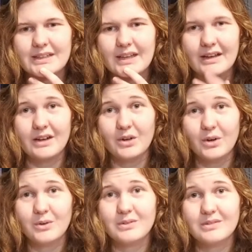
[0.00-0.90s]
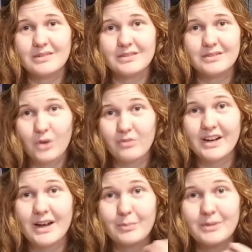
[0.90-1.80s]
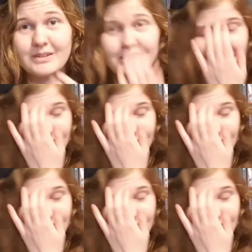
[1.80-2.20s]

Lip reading: Like, I know COVID happened.